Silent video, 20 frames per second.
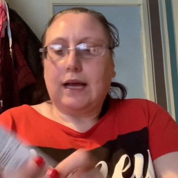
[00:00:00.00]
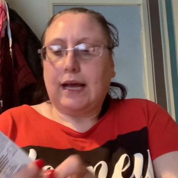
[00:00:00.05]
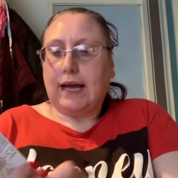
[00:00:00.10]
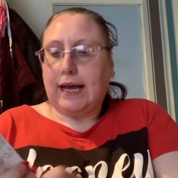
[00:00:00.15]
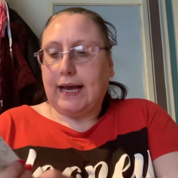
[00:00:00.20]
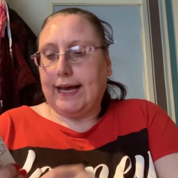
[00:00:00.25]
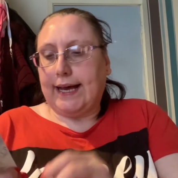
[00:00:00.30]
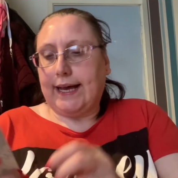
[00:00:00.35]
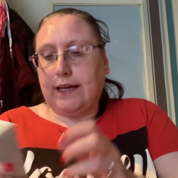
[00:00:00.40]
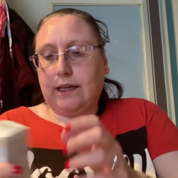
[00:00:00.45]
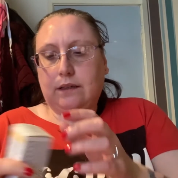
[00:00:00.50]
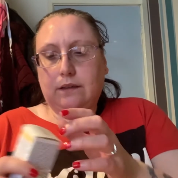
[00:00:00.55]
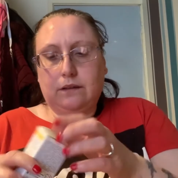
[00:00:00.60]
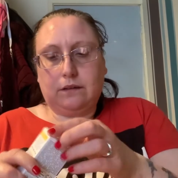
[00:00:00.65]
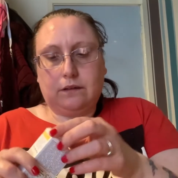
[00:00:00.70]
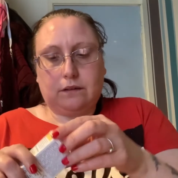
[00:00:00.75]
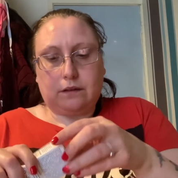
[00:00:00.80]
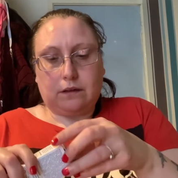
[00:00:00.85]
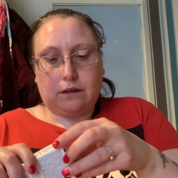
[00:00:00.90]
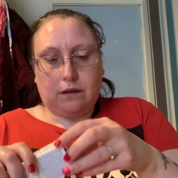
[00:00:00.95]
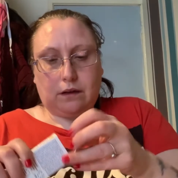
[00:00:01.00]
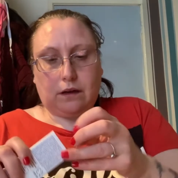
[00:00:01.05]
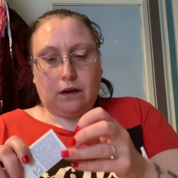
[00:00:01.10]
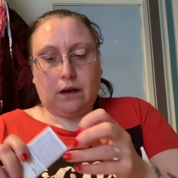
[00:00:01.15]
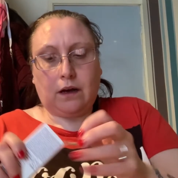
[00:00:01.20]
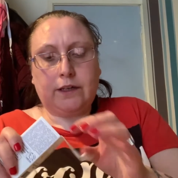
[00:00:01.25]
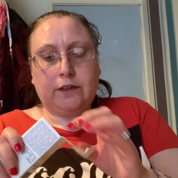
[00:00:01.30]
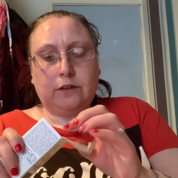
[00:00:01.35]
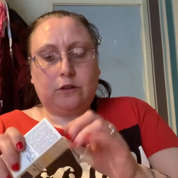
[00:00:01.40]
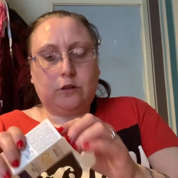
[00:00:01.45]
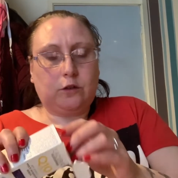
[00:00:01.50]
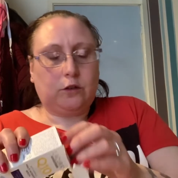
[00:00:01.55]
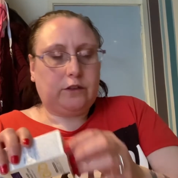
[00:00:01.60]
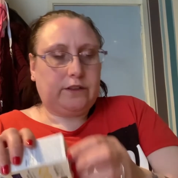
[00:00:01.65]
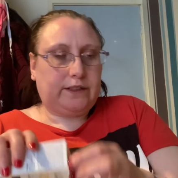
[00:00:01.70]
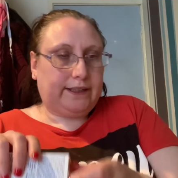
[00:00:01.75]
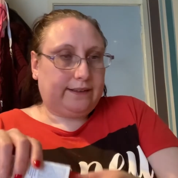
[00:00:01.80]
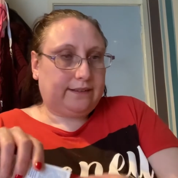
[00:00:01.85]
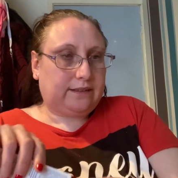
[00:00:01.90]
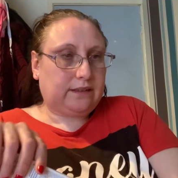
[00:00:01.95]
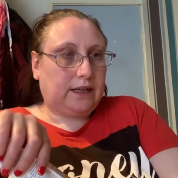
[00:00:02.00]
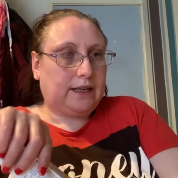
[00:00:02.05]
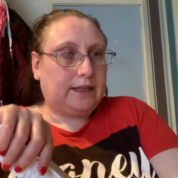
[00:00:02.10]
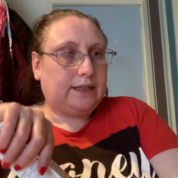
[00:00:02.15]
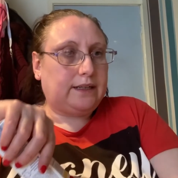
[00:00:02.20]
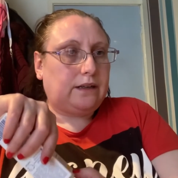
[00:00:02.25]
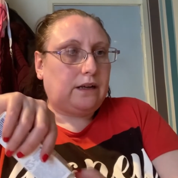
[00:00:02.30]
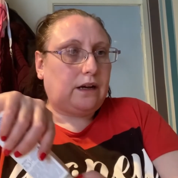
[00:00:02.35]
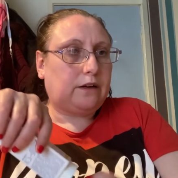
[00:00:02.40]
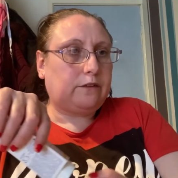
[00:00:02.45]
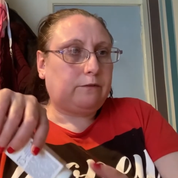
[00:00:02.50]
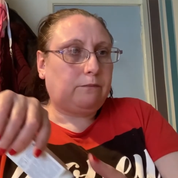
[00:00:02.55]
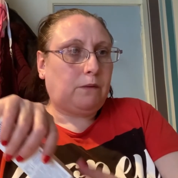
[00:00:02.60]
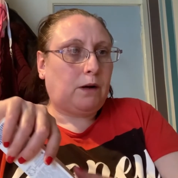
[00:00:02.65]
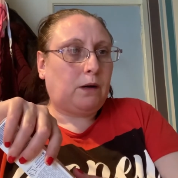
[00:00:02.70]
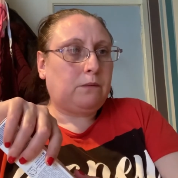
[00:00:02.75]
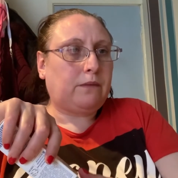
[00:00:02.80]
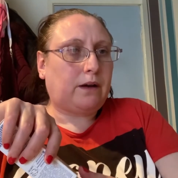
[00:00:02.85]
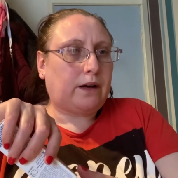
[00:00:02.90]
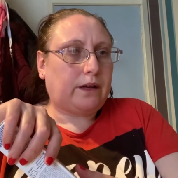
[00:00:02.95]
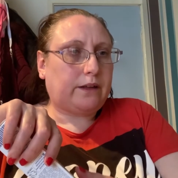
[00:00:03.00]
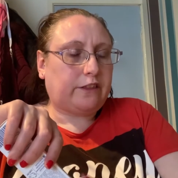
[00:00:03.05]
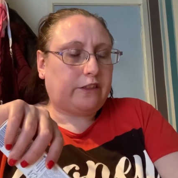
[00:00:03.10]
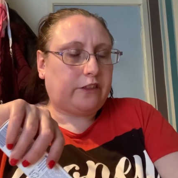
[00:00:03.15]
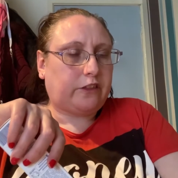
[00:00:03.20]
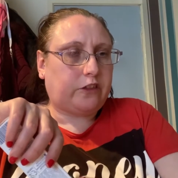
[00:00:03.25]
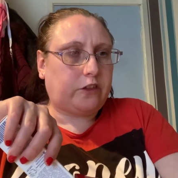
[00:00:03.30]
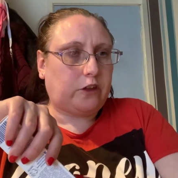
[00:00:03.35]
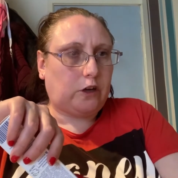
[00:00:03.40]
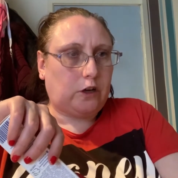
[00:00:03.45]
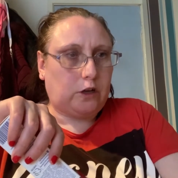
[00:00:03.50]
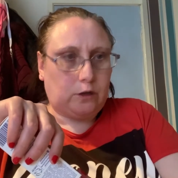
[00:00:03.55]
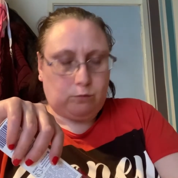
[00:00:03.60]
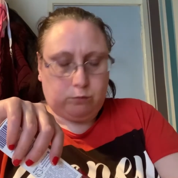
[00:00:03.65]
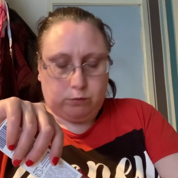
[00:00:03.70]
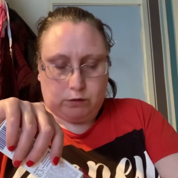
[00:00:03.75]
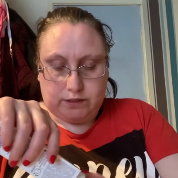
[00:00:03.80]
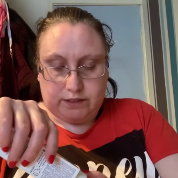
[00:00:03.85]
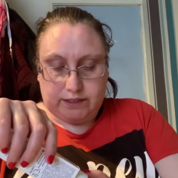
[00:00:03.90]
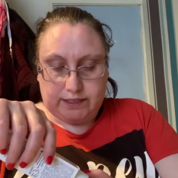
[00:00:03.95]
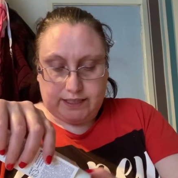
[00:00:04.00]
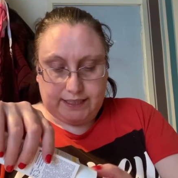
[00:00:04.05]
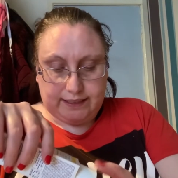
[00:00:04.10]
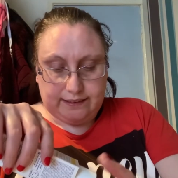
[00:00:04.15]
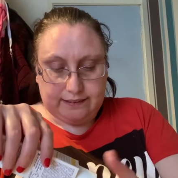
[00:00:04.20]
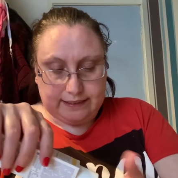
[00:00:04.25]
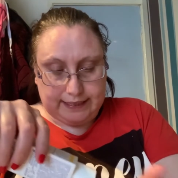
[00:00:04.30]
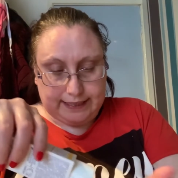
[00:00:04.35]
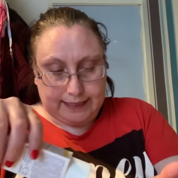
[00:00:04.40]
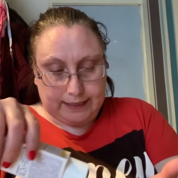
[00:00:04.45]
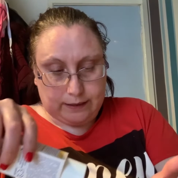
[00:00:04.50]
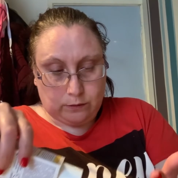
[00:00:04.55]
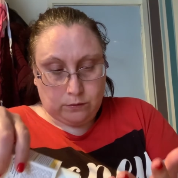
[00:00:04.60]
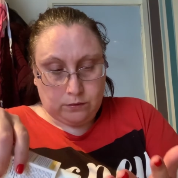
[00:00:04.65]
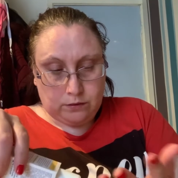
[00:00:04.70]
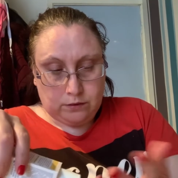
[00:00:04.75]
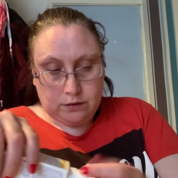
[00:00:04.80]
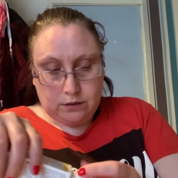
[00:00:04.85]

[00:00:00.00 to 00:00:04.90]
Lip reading: and I adore this, and I'm on my 3rd one of these now.